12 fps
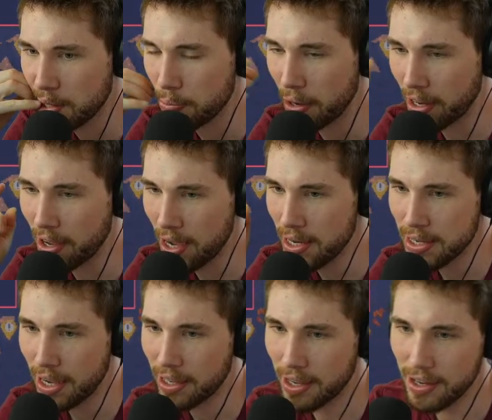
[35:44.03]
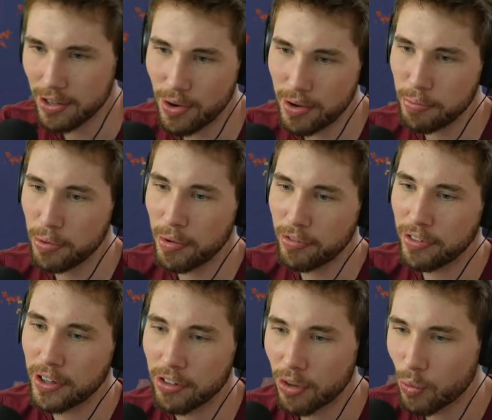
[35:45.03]
But I can't quite put my
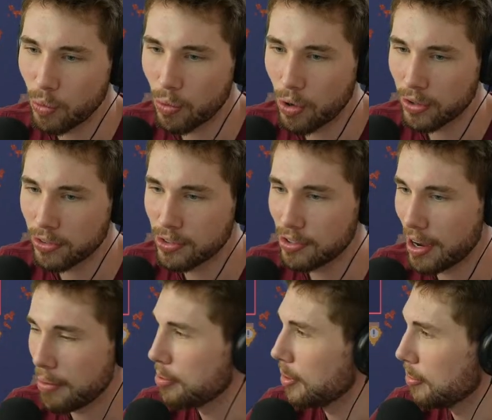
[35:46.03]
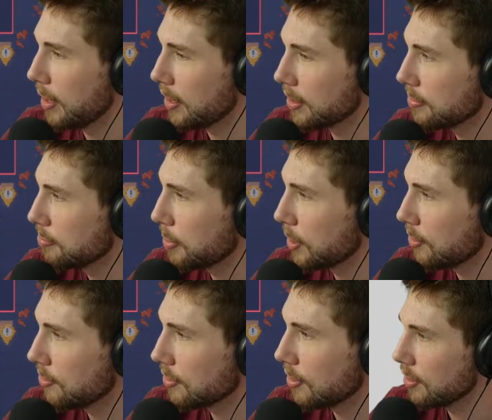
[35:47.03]
finger on what's crap about it
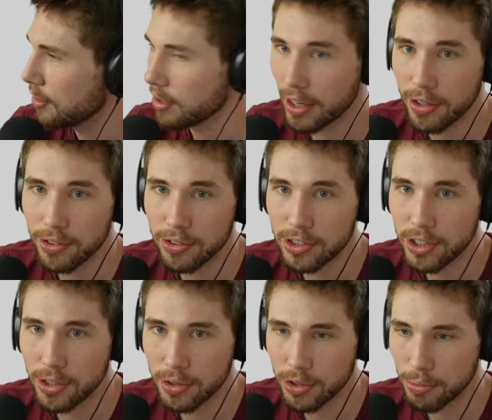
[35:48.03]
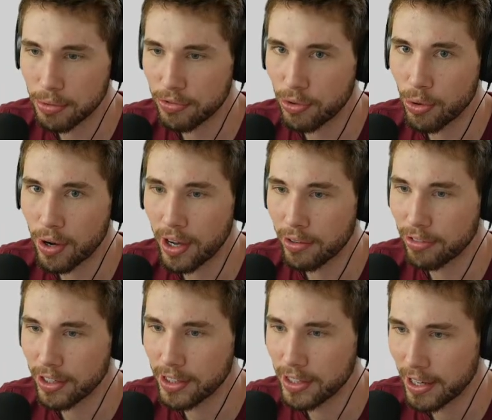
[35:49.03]
because, like I was showing you before, I
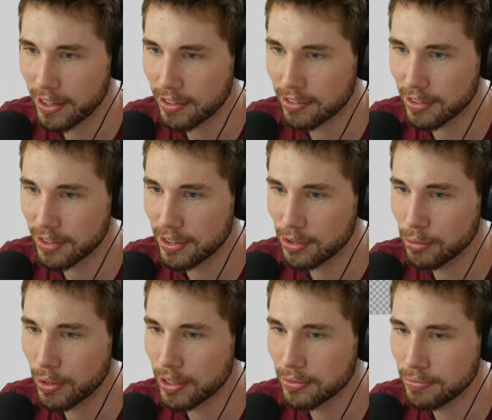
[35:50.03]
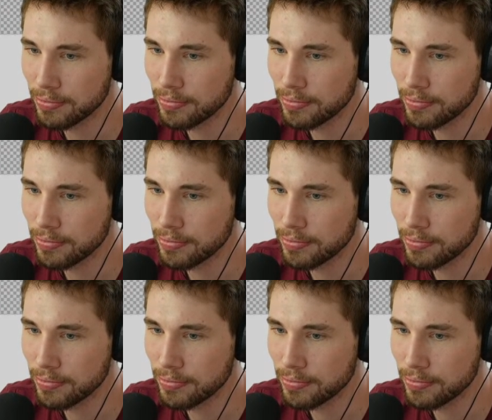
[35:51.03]
really like this little one.